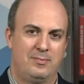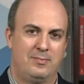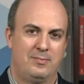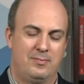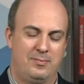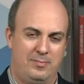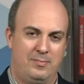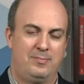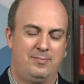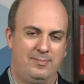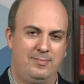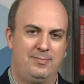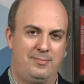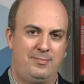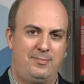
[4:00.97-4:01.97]

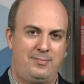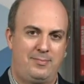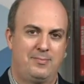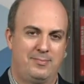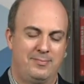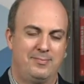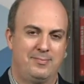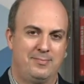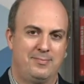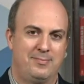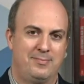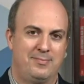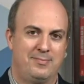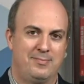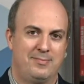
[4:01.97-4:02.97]

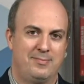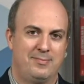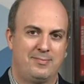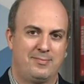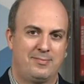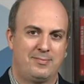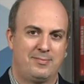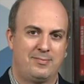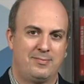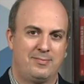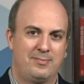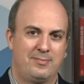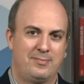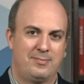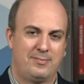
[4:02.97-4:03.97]

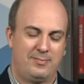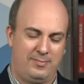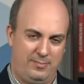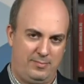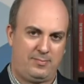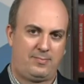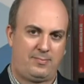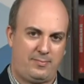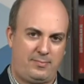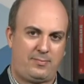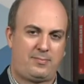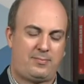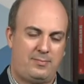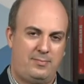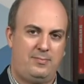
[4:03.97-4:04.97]

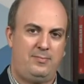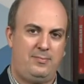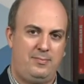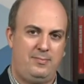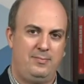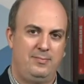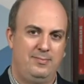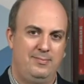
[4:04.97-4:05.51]
(not speaking)